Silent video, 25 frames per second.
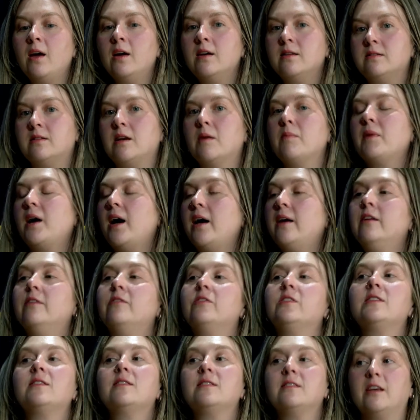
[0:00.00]
some kind of
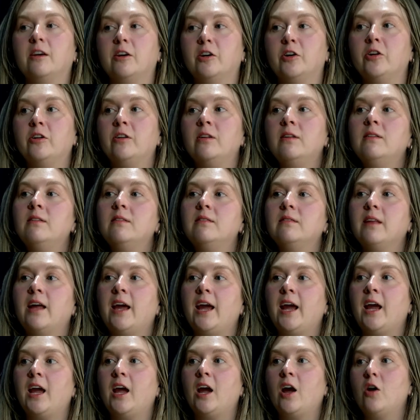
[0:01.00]
skill,
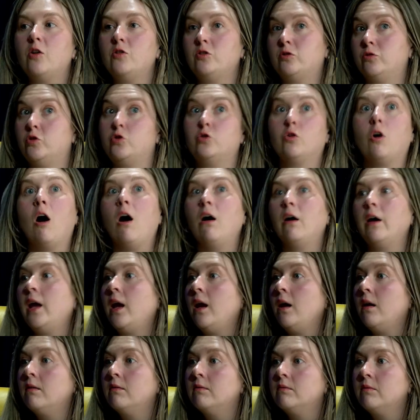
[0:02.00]
like
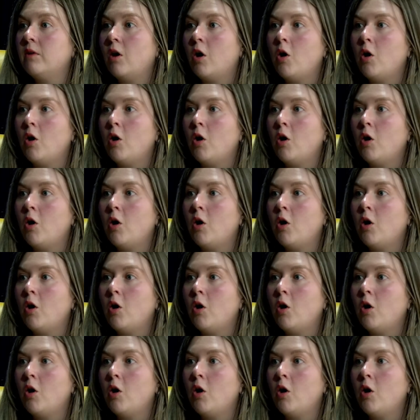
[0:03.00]
drawing.